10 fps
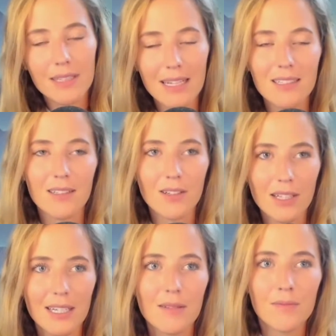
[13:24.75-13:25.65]
That's a little
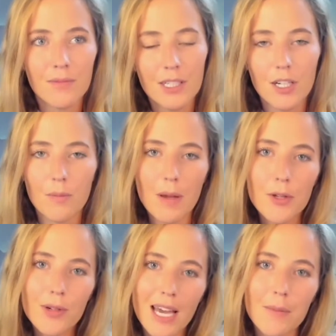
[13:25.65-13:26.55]
maybe
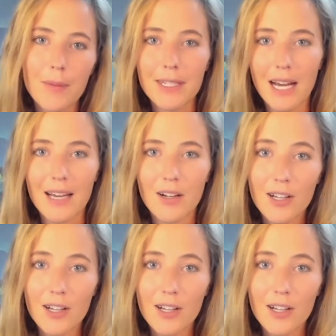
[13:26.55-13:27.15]
you can, maybe not.